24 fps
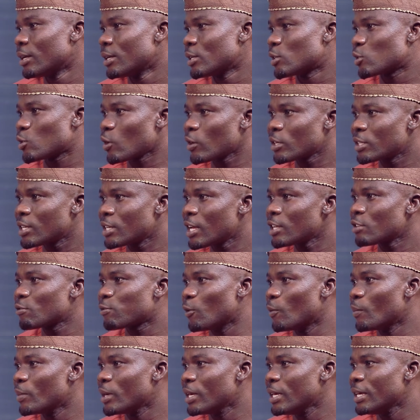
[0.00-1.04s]
Success
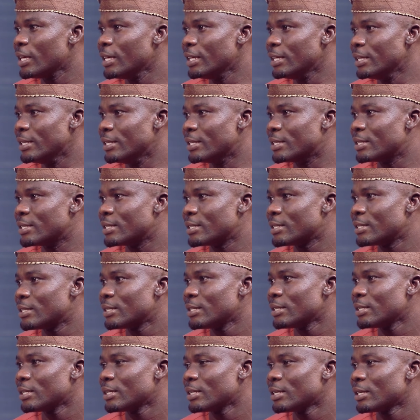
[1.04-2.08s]
for me is